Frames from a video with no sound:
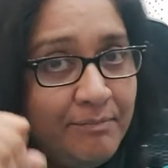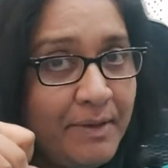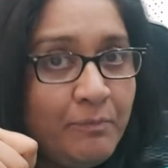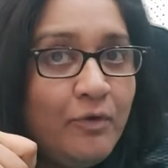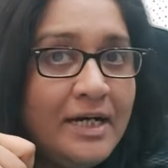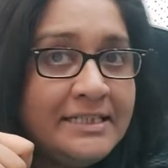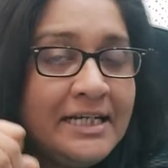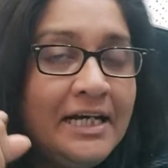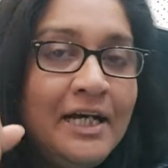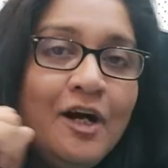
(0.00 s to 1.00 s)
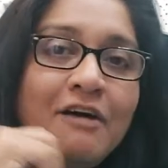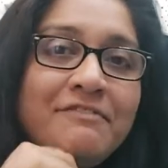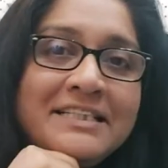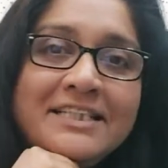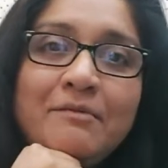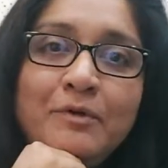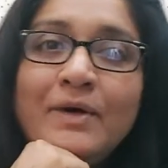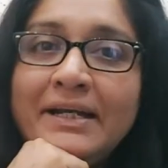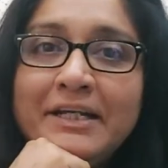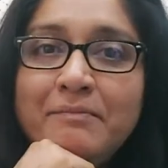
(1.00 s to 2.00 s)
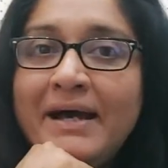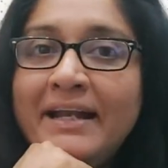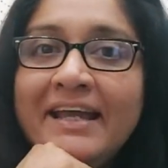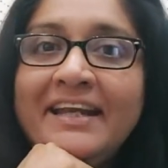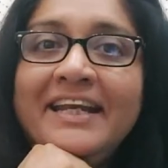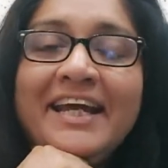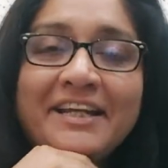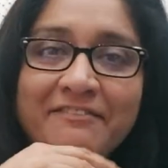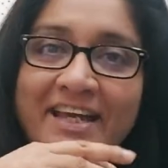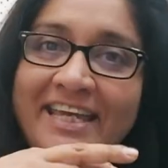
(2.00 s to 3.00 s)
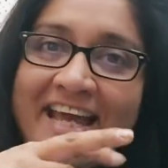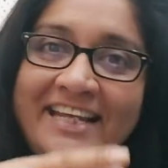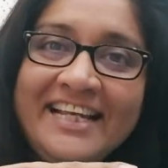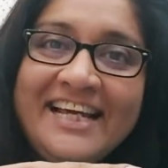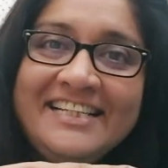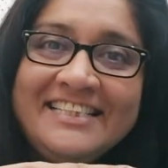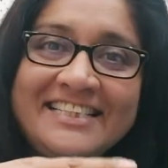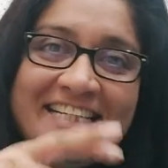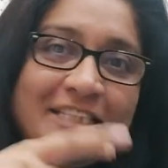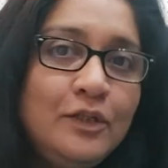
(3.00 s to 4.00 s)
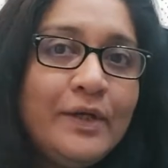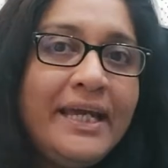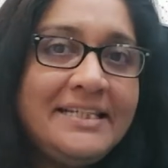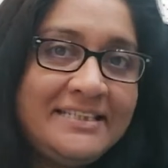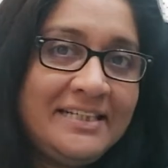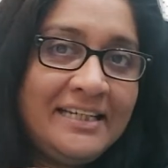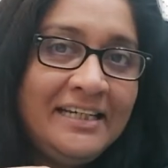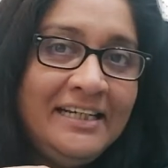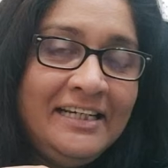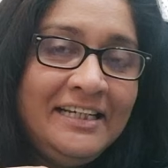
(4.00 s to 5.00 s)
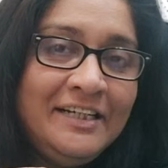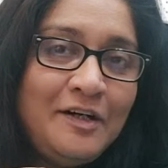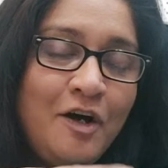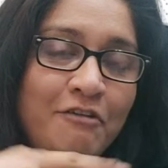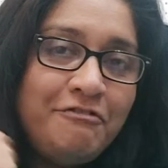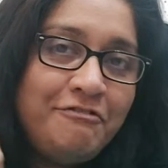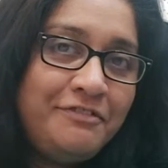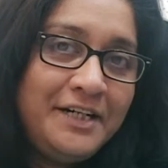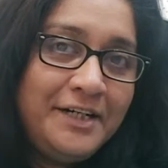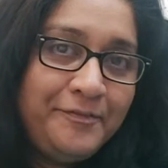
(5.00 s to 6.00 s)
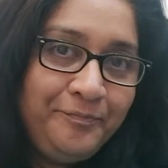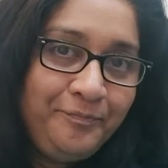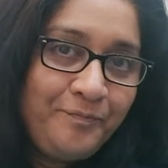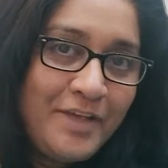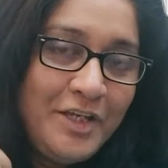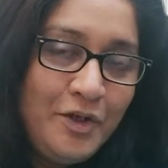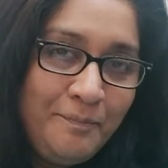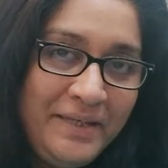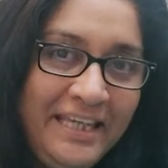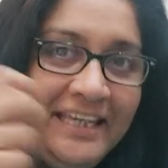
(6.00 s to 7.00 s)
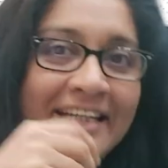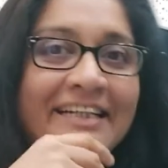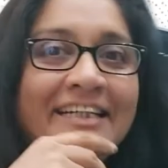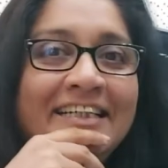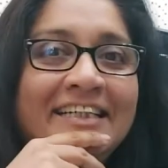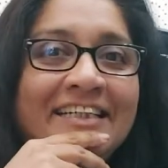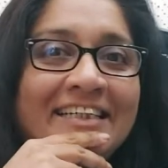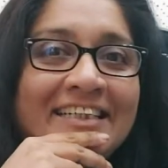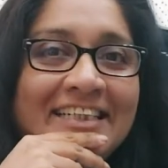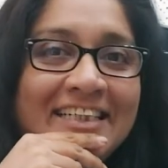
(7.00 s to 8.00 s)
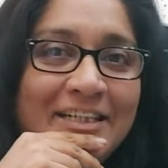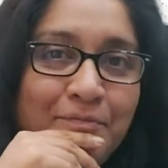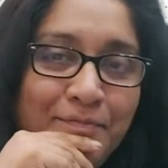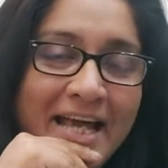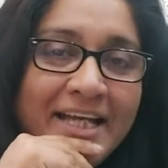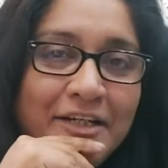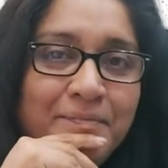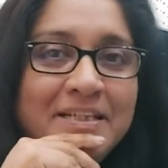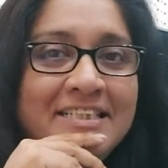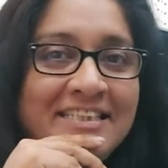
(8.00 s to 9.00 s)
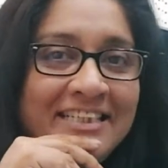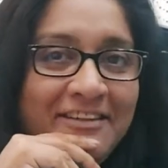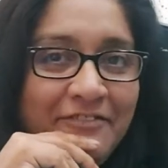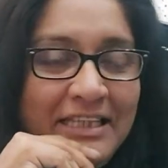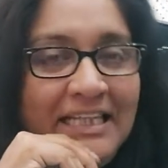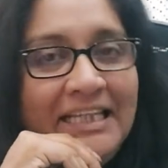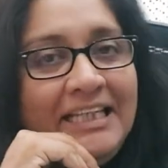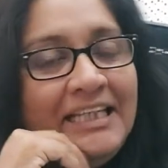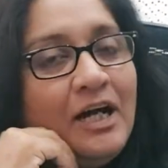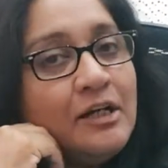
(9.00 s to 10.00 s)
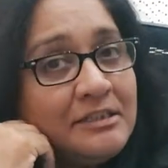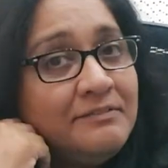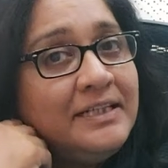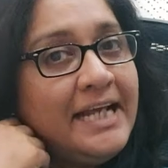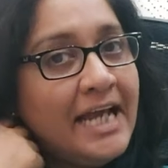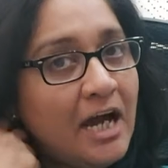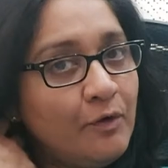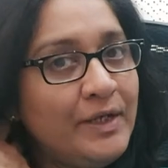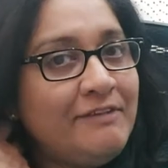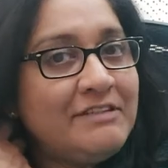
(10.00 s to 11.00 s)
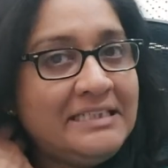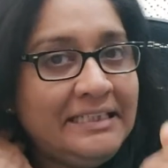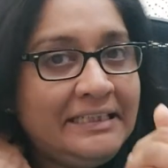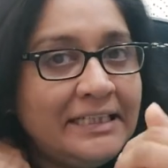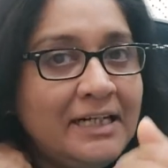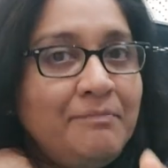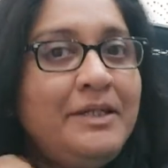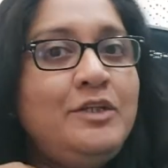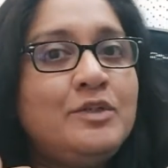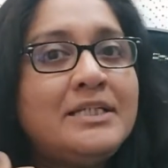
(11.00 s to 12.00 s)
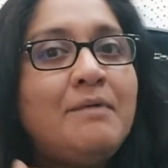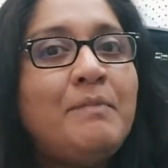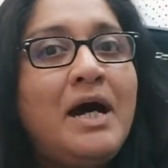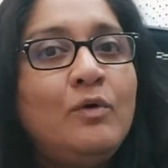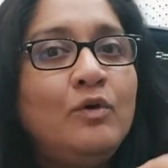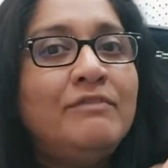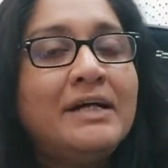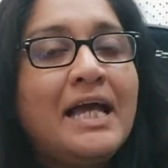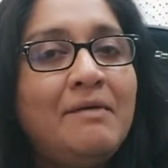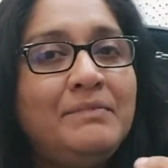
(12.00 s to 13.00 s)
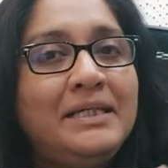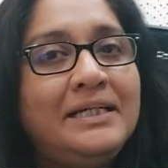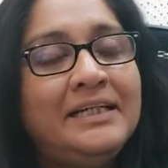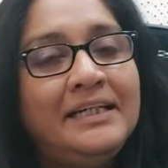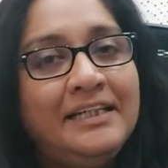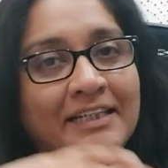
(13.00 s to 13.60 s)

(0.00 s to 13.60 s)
memoirs of SWRD Bandaranaike, where he analyzes his location of, being a black person within Oxford, and how he was determined to somehow overcome the